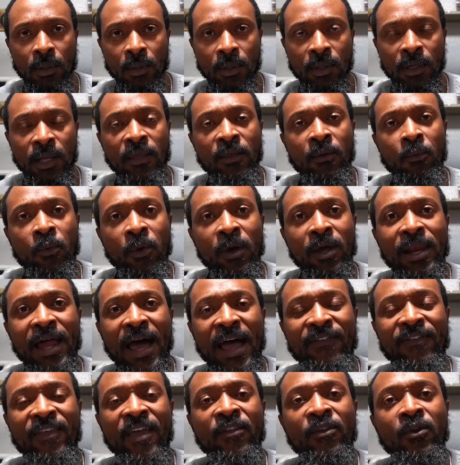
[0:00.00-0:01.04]
then you
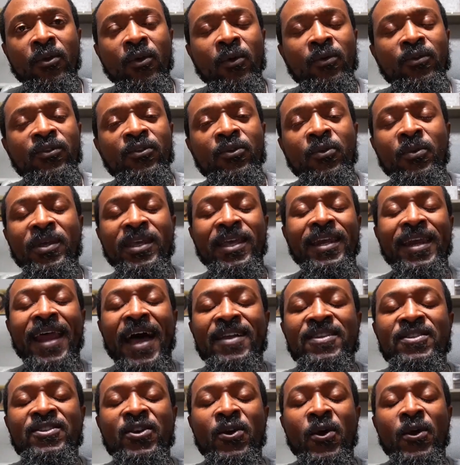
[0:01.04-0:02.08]
realize that you
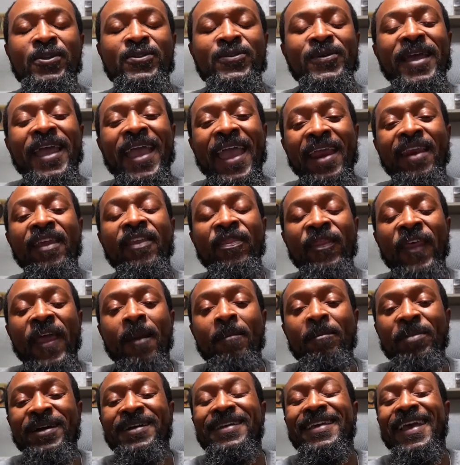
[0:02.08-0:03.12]
cannot turn to
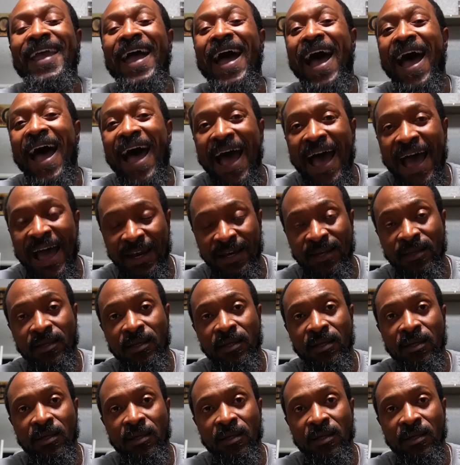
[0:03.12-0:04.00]
anything but God